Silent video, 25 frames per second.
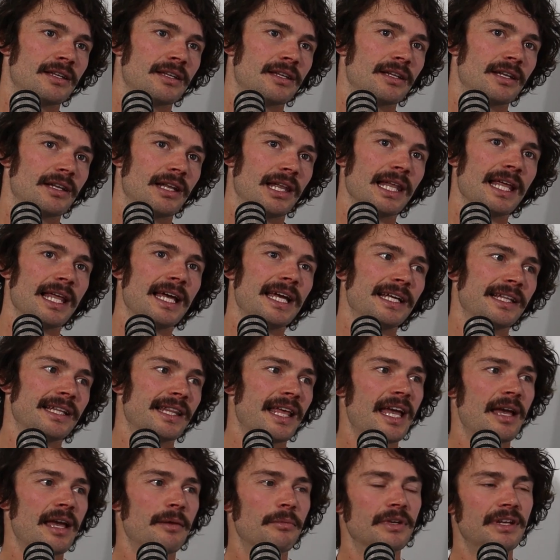laying the
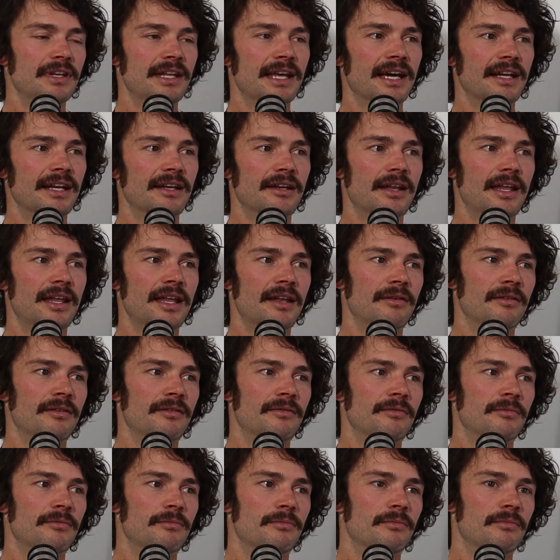hammer down
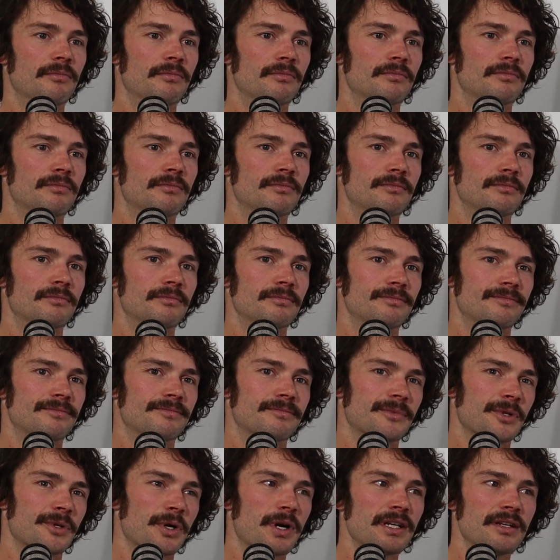and
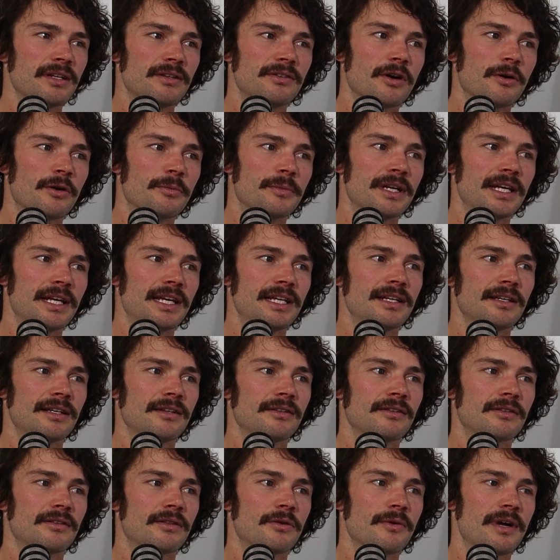kind of dominating
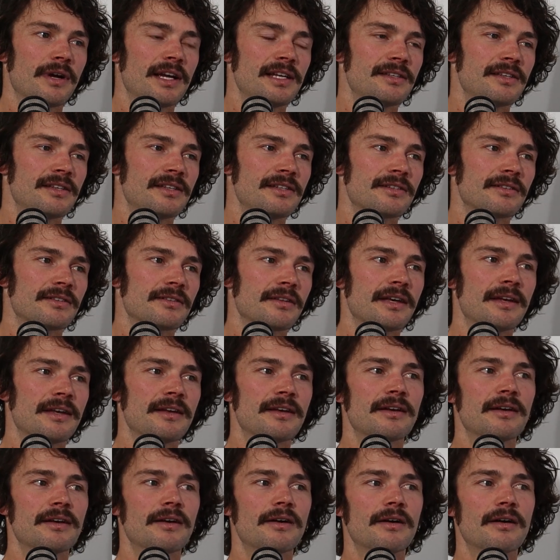the races.
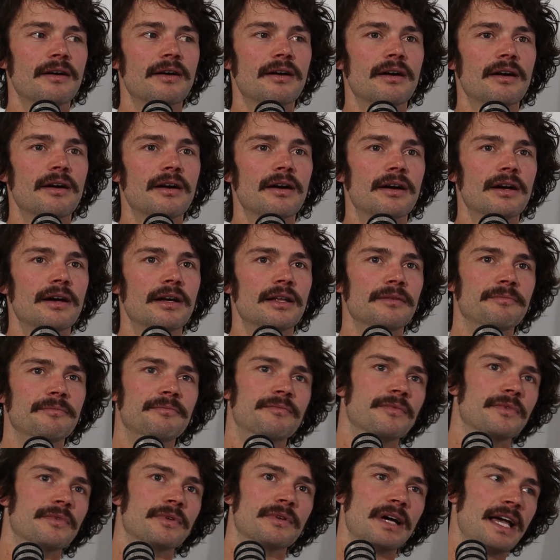I
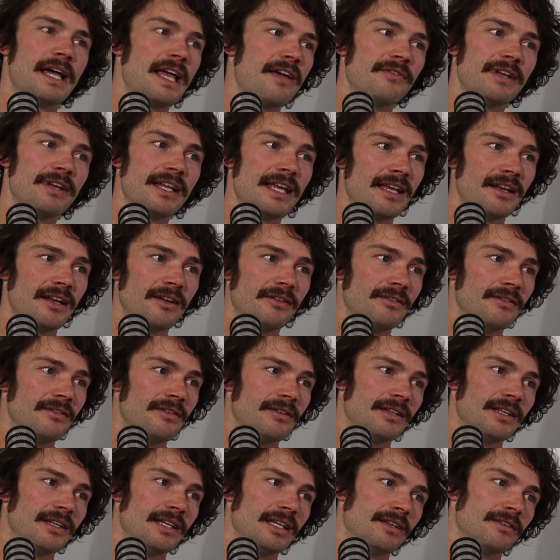haven't had a
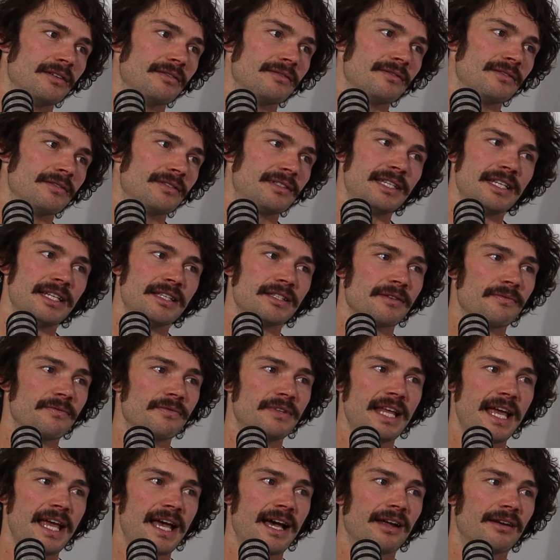sense of
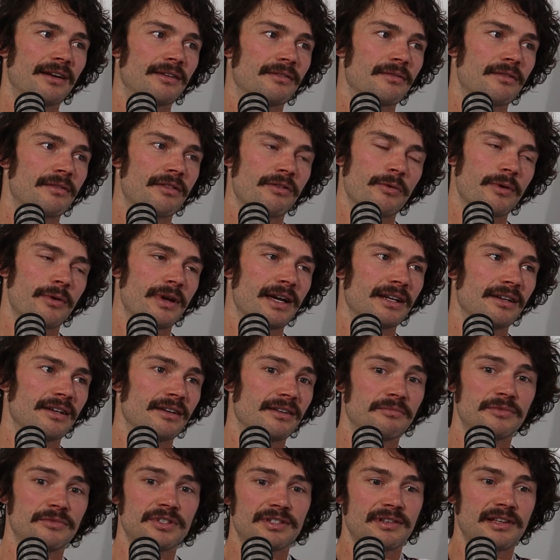doubt throughout it. I'm
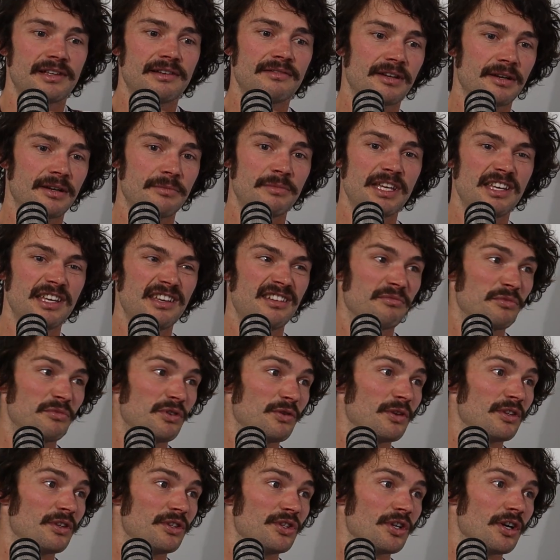just I'm here, I'm doing
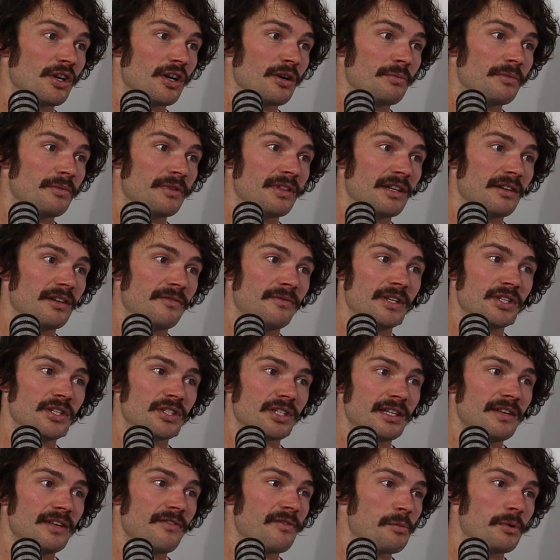a job, and then
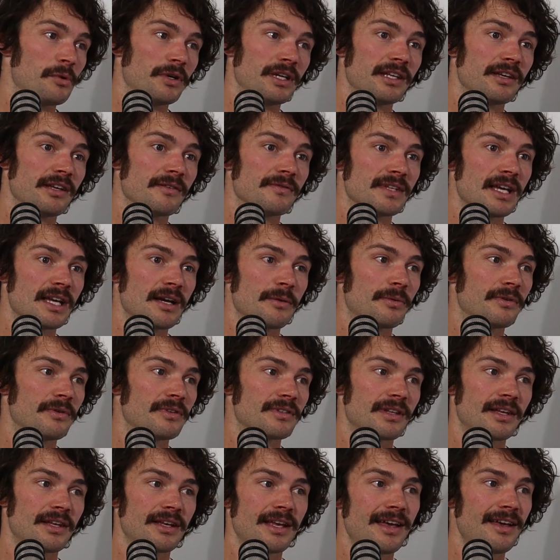eventually everybody gives up, and it's
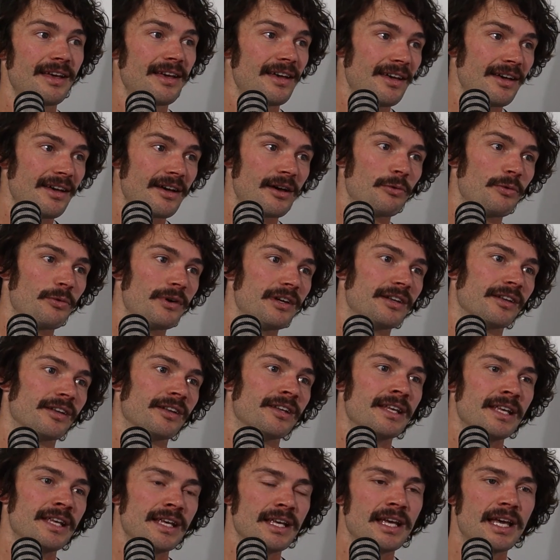haha, I won.
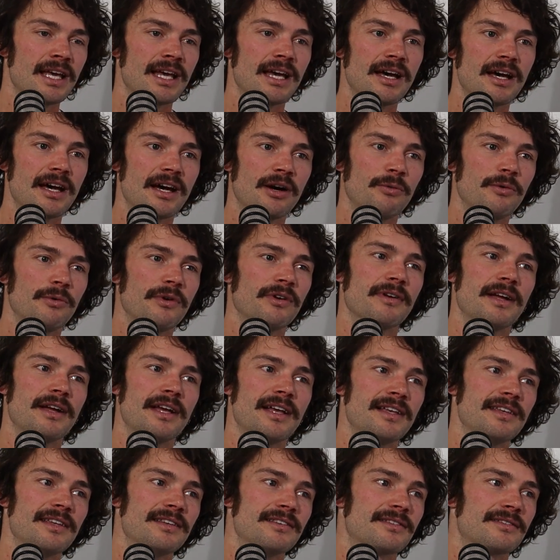
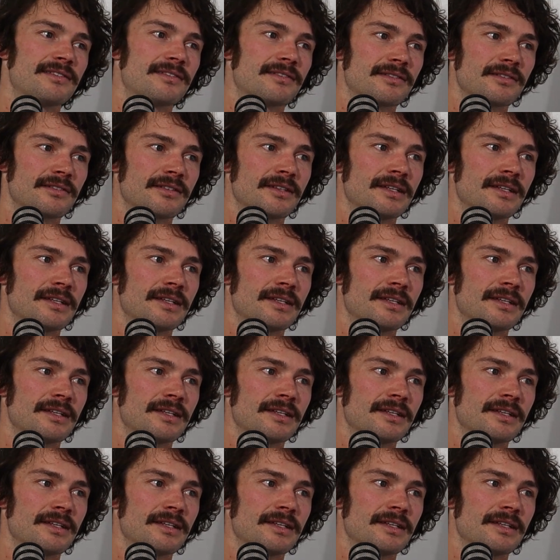Whereas